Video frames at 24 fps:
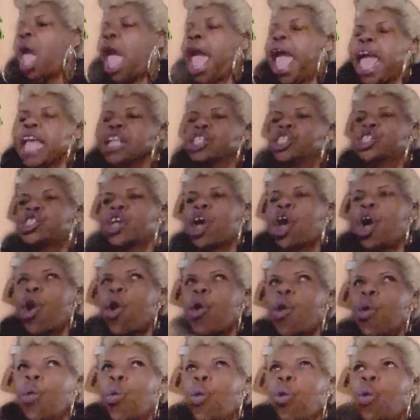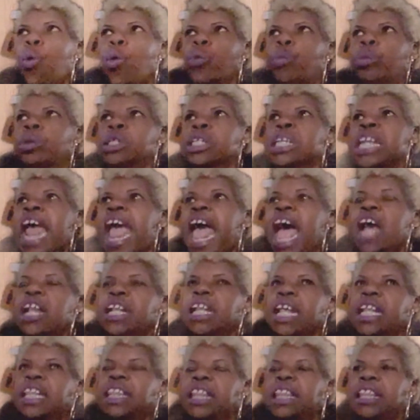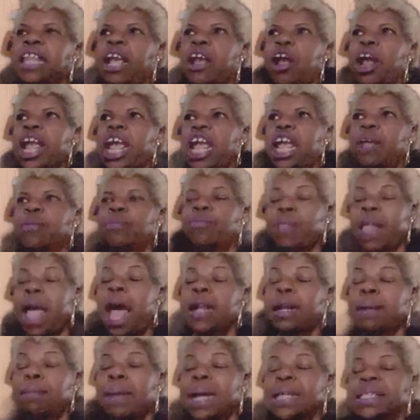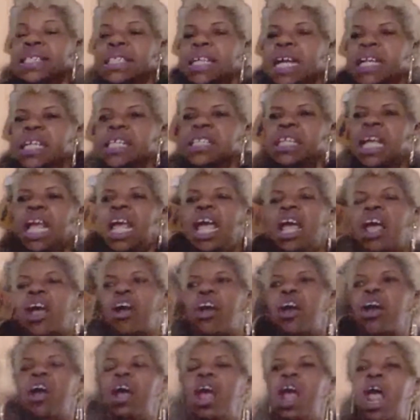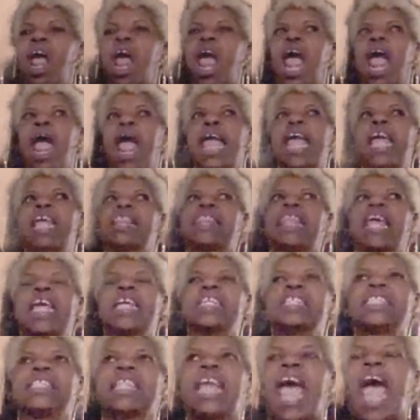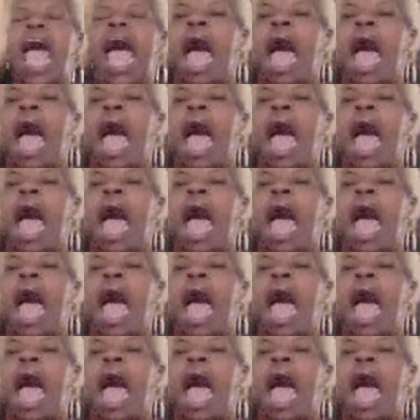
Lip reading: And so now that my son is here, he thinks that